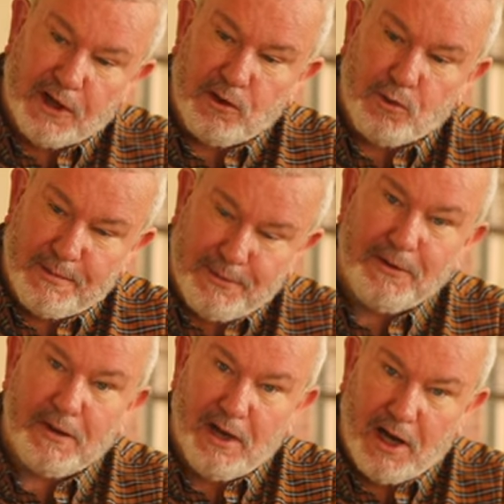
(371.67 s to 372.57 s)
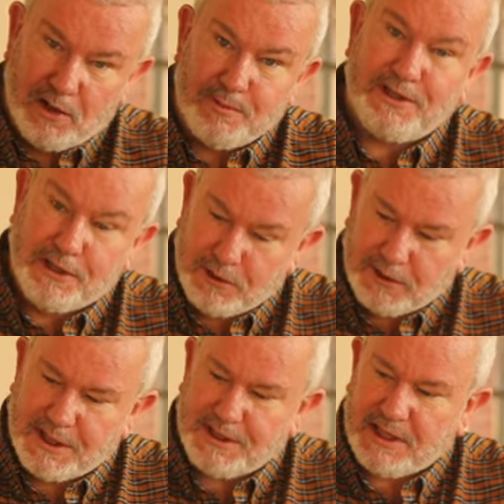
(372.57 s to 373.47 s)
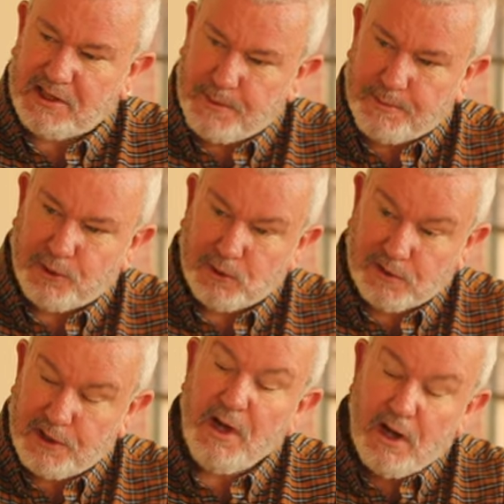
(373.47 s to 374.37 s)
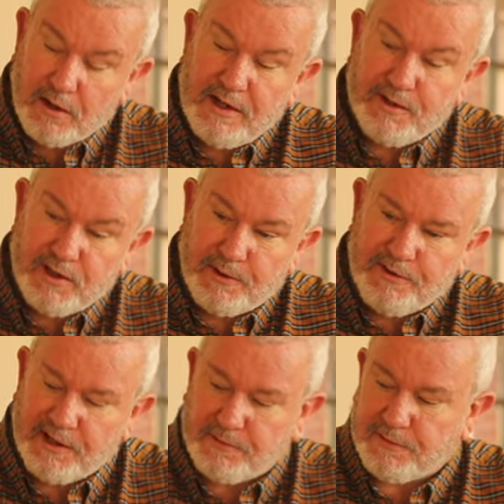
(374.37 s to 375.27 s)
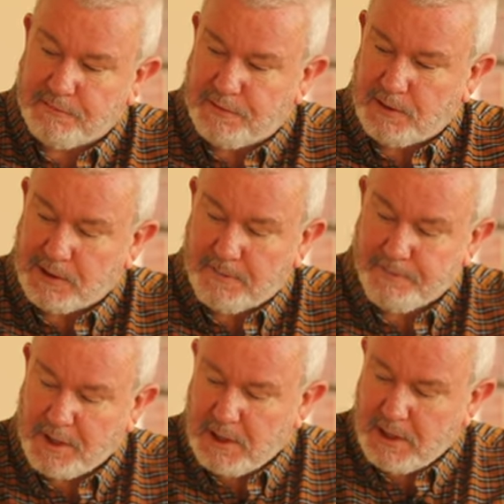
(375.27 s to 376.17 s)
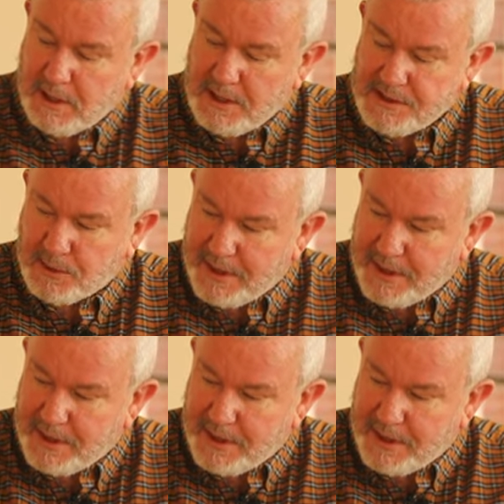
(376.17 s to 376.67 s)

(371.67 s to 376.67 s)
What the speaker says: a grip on material that needed to be pulled, or even to prevent him from falling. So